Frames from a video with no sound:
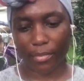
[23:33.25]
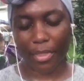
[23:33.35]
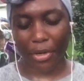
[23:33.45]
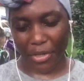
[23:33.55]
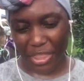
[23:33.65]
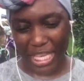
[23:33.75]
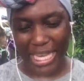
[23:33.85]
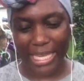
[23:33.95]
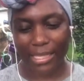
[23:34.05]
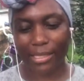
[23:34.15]
There are
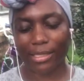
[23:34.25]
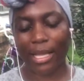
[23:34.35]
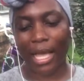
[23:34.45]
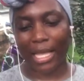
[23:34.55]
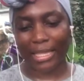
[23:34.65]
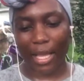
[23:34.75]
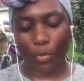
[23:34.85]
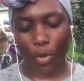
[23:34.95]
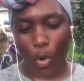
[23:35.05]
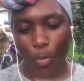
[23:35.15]
things that
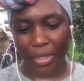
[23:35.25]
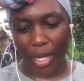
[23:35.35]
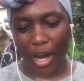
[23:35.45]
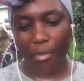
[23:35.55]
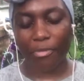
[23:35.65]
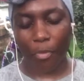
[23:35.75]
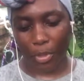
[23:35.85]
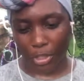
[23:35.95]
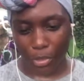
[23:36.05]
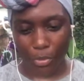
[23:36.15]
will open up
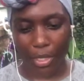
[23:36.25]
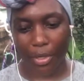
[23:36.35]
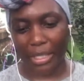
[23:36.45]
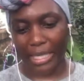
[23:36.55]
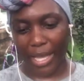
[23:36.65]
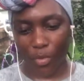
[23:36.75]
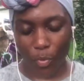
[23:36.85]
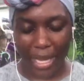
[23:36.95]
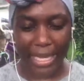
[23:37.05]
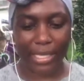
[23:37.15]
for you. There are
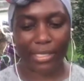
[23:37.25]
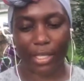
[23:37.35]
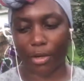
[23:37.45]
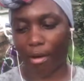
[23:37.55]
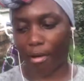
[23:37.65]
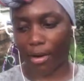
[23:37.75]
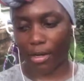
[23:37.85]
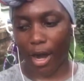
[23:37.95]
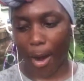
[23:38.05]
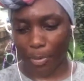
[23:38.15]
gateways, there
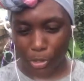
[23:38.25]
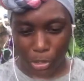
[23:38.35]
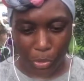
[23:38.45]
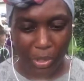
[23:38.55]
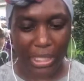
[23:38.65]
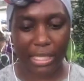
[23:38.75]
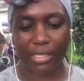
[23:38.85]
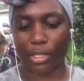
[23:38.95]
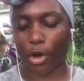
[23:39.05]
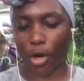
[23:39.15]
are
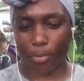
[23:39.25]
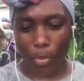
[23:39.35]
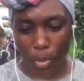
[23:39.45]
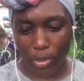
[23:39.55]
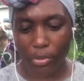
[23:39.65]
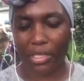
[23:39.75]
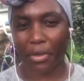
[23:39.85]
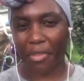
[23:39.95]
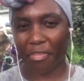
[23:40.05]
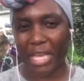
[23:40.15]
opportunities, there are portals,
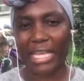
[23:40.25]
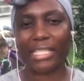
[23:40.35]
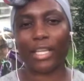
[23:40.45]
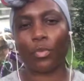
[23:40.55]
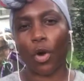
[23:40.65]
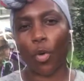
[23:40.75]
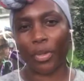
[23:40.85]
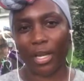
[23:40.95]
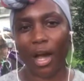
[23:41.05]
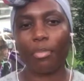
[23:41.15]
there are things that will
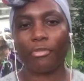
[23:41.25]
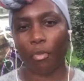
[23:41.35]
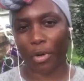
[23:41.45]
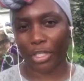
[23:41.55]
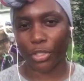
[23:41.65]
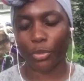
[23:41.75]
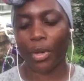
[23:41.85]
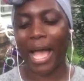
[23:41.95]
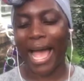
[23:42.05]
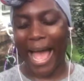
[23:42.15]
open up for you
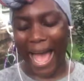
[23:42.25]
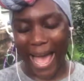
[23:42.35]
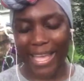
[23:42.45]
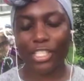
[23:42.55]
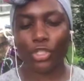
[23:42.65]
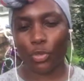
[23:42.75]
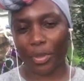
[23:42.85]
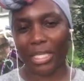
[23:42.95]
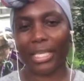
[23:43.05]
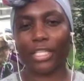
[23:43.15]
as you
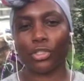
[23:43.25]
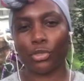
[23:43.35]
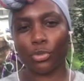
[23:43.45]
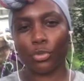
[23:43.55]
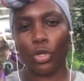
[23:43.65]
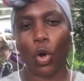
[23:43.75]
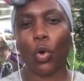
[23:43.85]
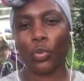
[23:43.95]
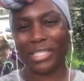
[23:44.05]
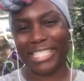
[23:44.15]
begin to
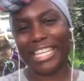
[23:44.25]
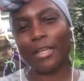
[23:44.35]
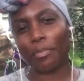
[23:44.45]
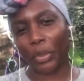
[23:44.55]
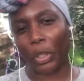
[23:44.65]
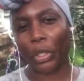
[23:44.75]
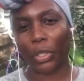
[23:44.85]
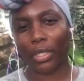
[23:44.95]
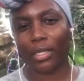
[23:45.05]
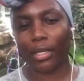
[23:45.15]
go
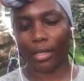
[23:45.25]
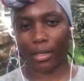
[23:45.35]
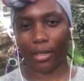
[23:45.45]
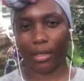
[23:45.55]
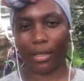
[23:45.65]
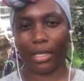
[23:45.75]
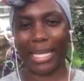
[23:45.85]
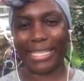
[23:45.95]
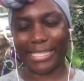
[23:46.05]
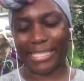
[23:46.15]
deeper
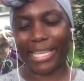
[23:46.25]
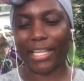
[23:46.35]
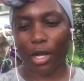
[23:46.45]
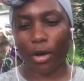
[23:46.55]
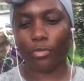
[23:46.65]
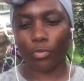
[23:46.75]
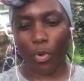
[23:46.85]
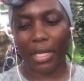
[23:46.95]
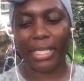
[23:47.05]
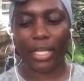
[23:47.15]
instead of
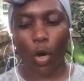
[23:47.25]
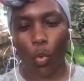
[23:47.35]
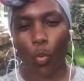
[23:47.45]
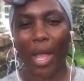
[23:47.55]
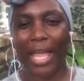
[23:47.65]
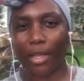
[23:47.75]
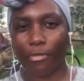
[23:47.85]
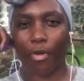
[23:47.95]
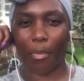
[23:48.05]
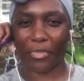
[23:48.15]
running away
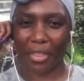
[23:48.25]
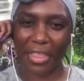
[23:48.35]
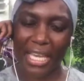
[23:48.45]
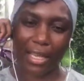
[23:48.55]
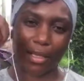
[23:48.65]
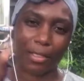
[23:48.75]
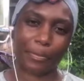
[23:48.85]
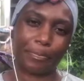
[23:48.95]
from the thing.